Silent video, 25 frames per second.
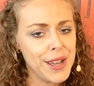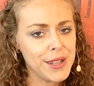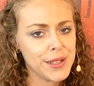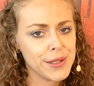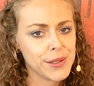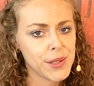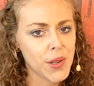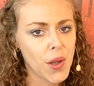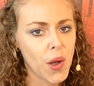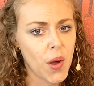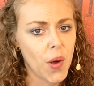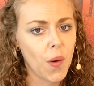
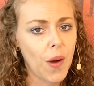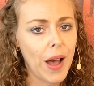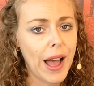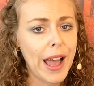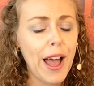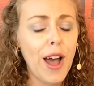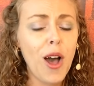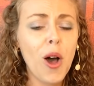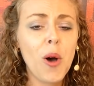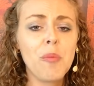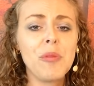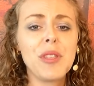So I
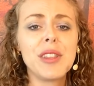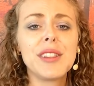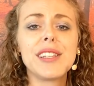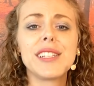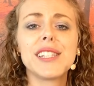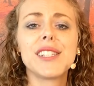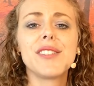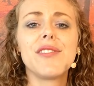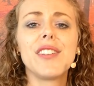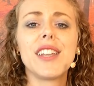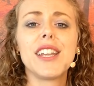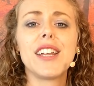hope that
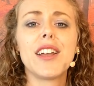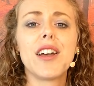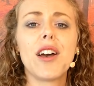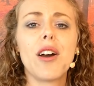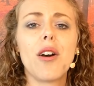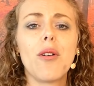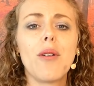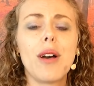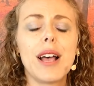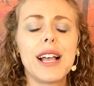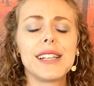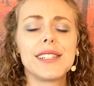this
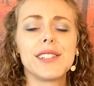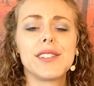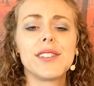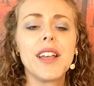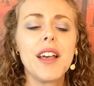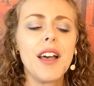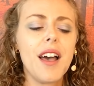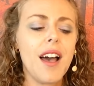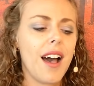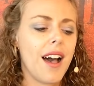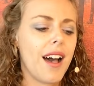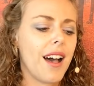video has
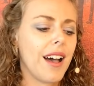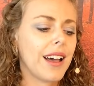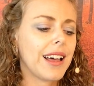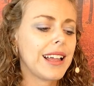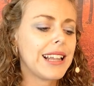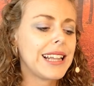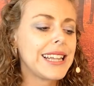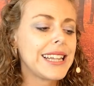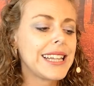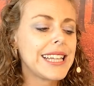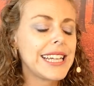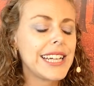uh,
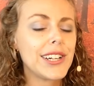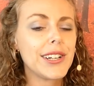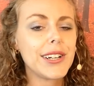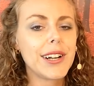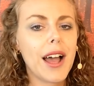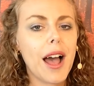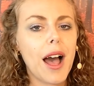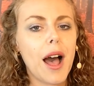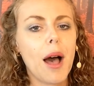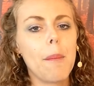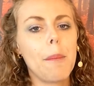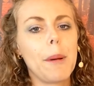
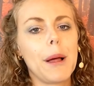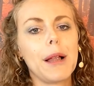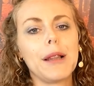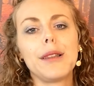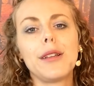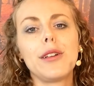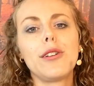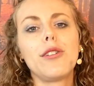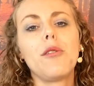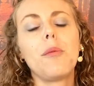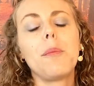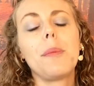cleared up a
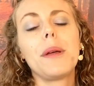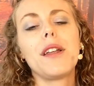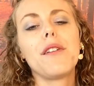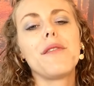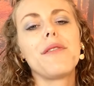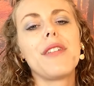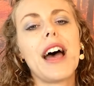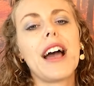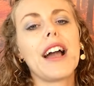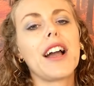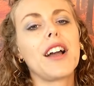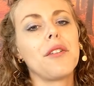little bit
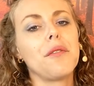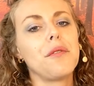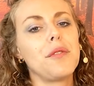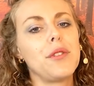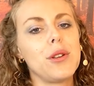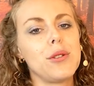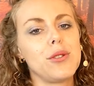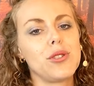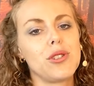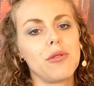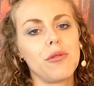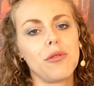of that
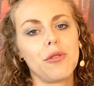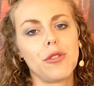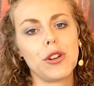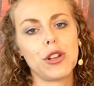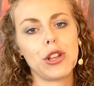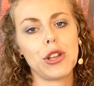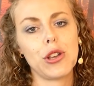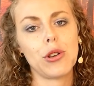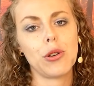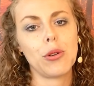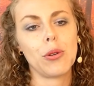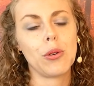confusion for
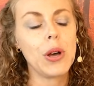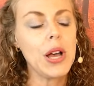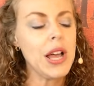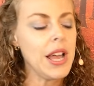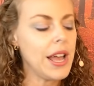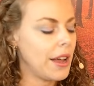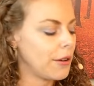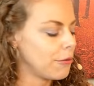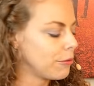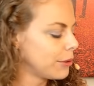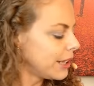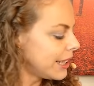you
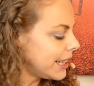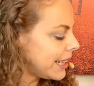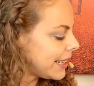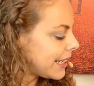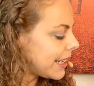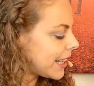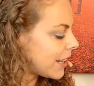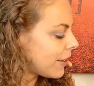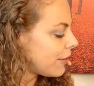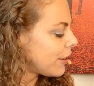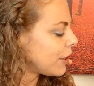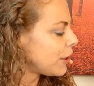and really
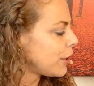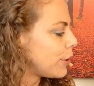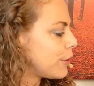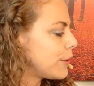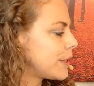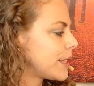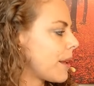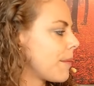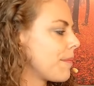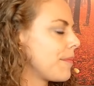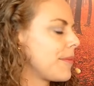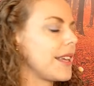given you
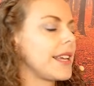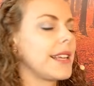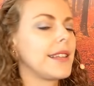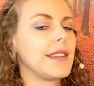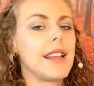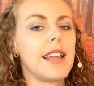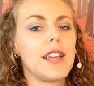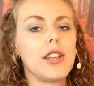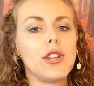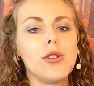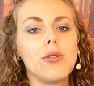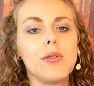
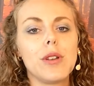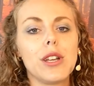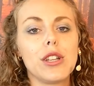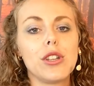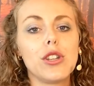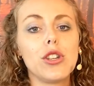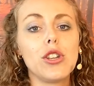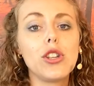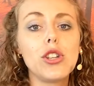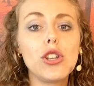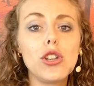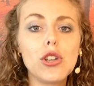something that you
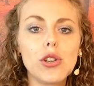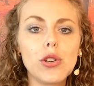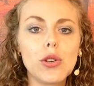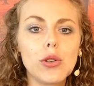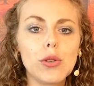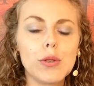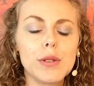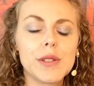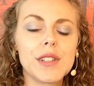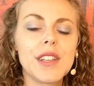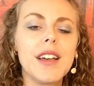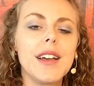can
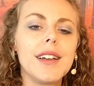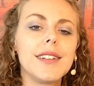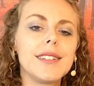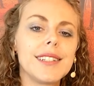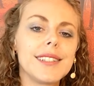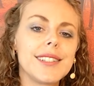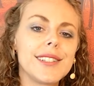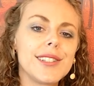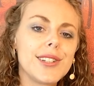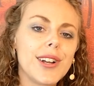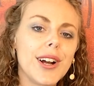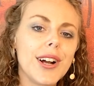use
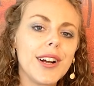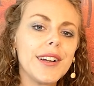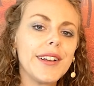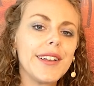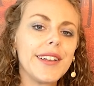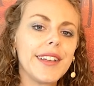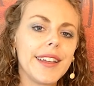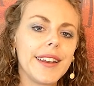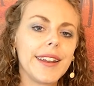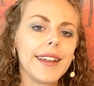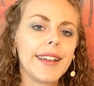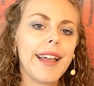to
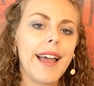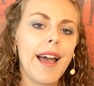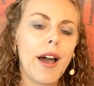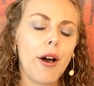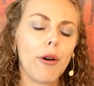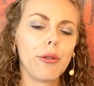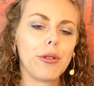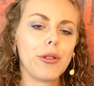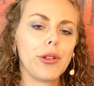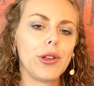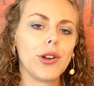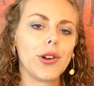start getting
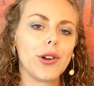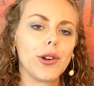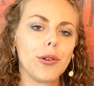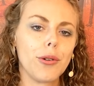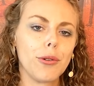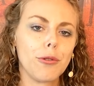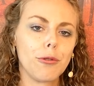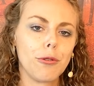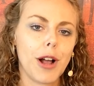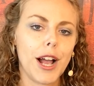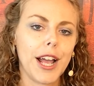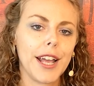healthier
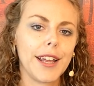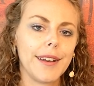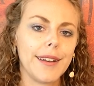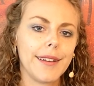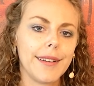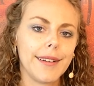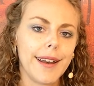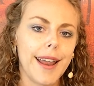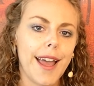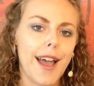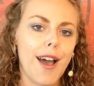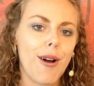right
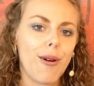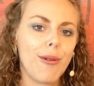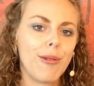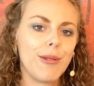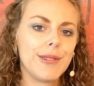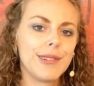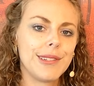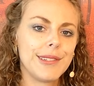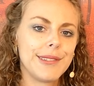now.